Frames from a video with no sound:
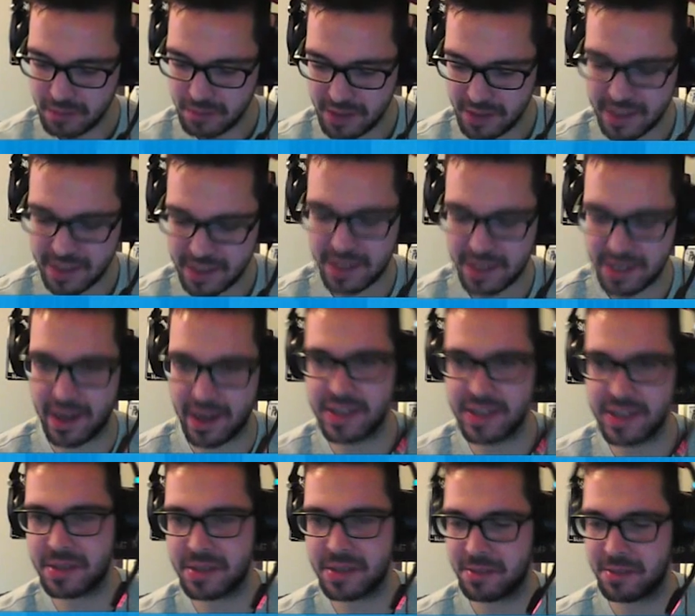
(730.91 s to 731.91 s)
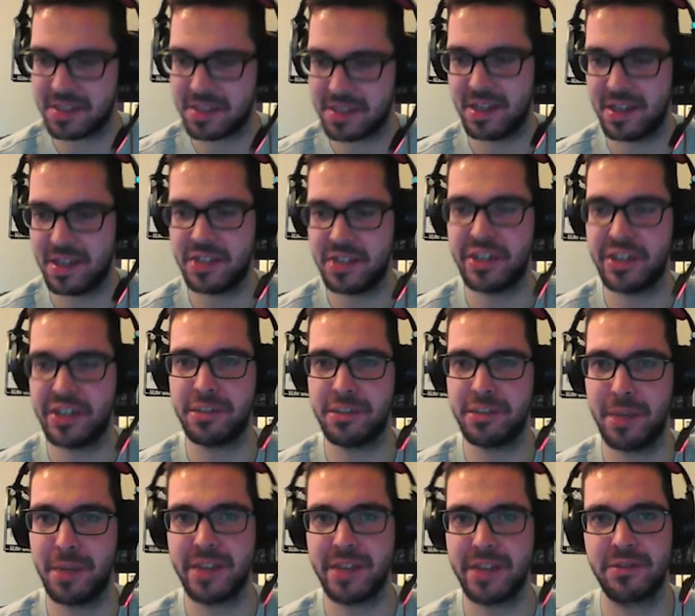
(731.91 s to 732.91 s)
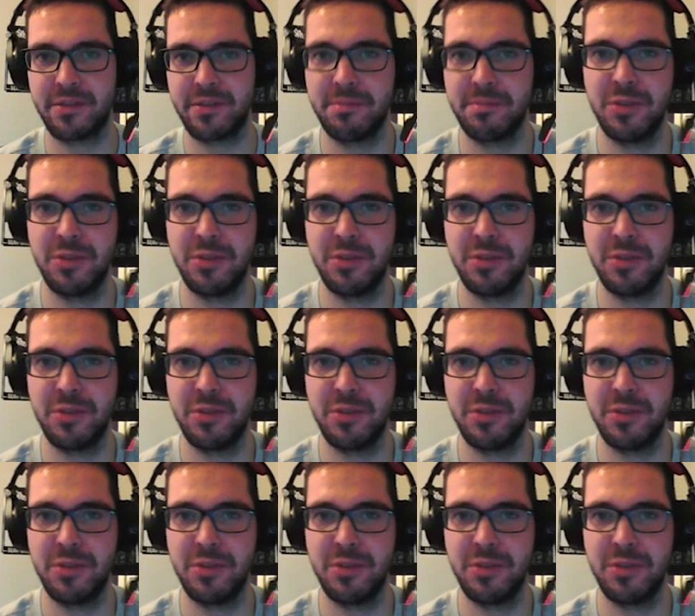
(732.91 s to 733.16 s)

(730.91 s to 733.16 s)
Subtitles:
That's a nice change of pace from